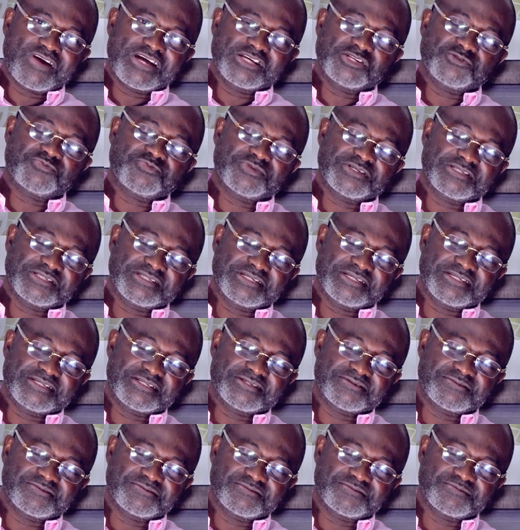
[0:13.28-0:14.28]
vice
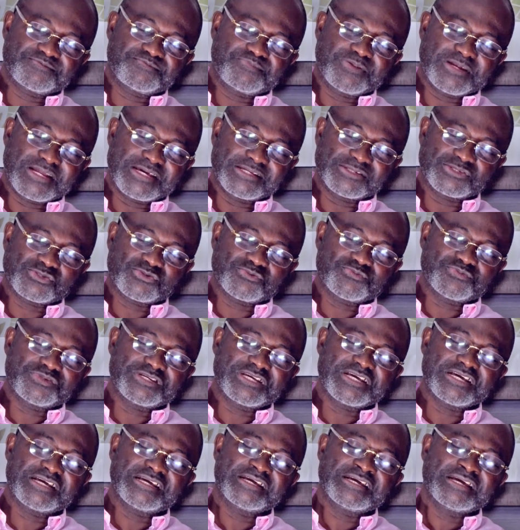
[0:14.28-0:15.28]
president, plans
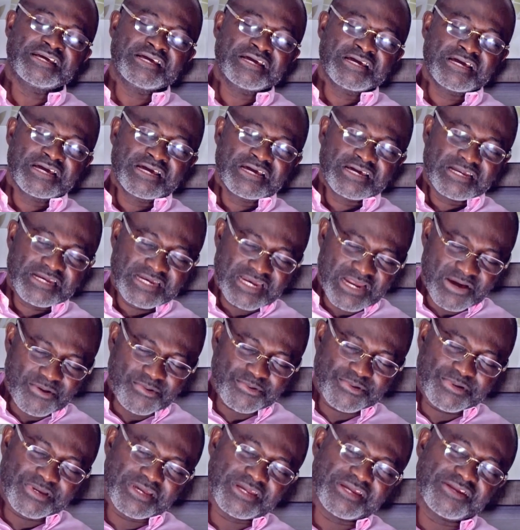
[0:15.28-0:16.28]
of year.
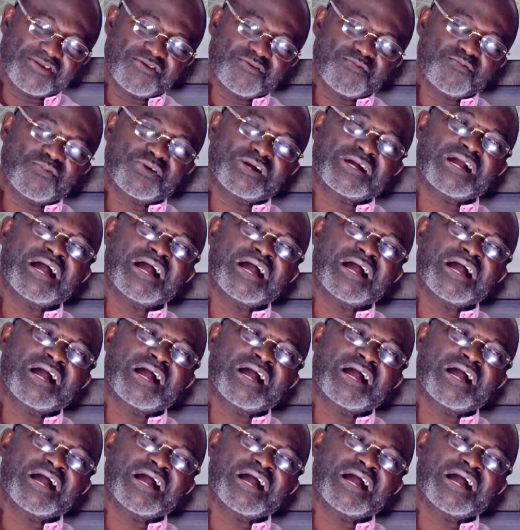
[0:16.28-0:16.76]
Now, sharing